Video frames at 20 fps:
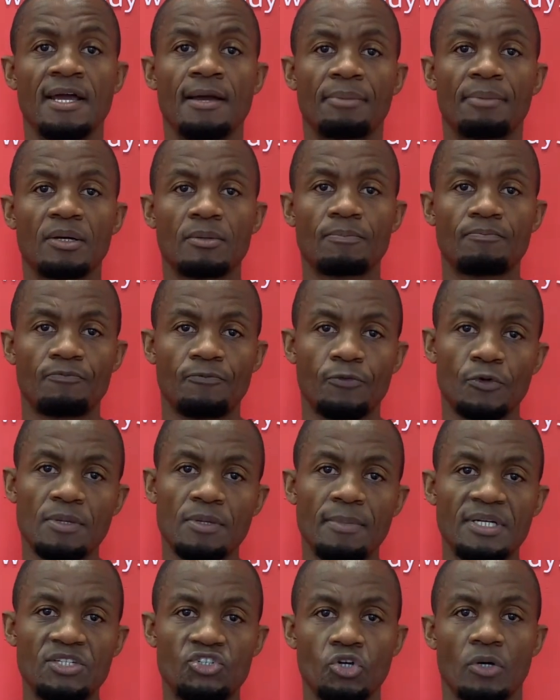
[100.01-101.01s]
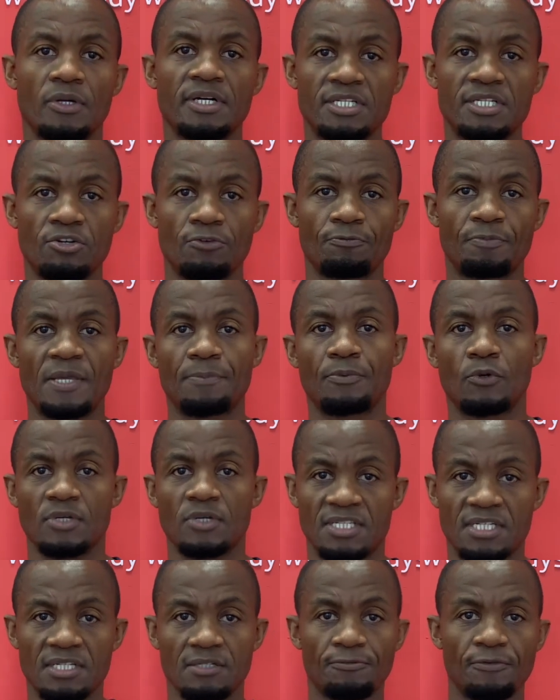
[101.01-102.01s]
But for the majority of people who are
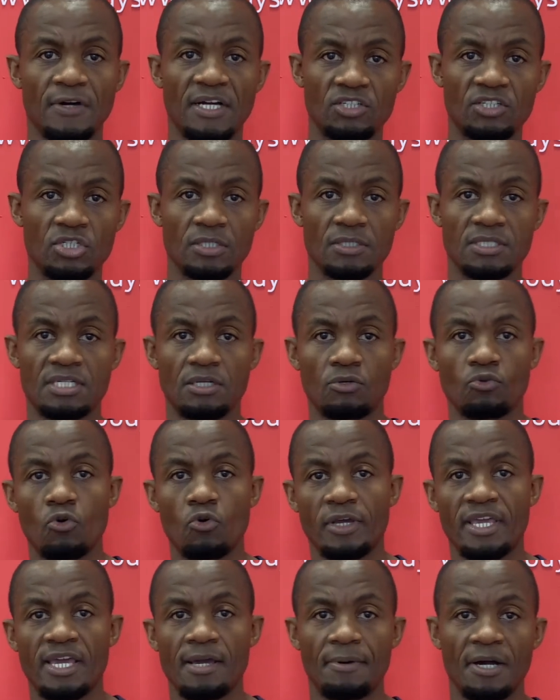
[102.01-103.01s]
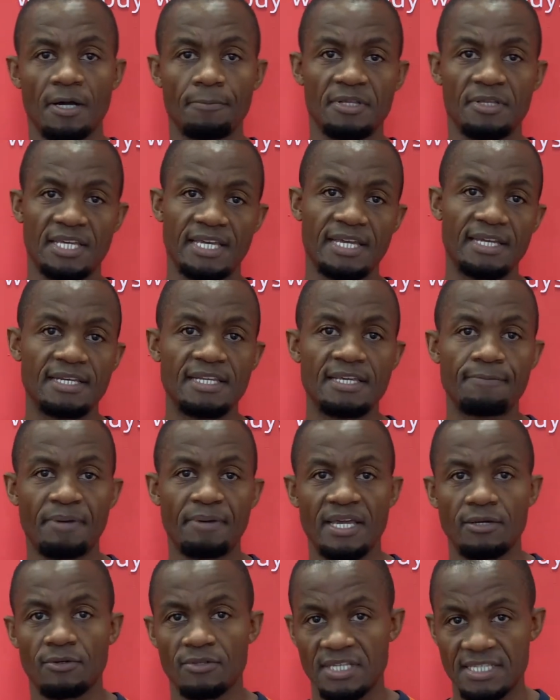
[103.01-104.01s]
still functional, still walking about, but they get knee
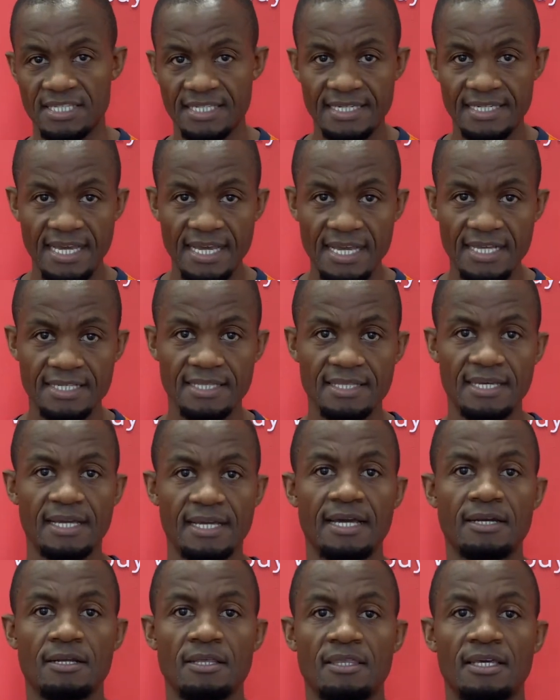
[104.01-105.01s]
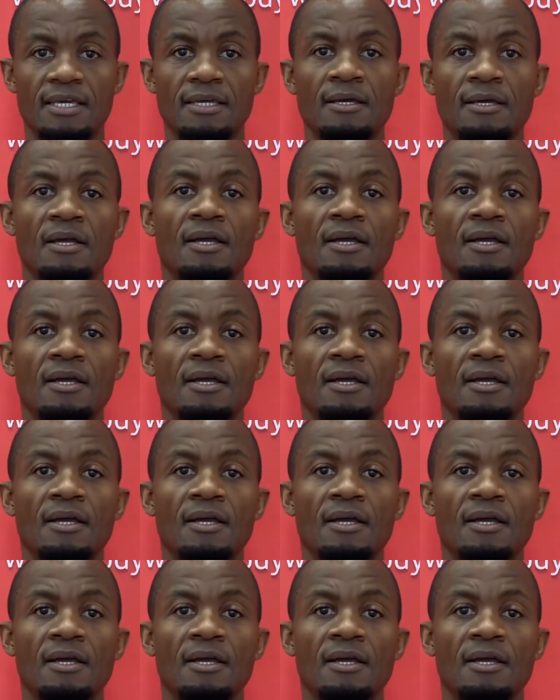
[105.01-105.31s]
pain on the stairs and that kind of thing,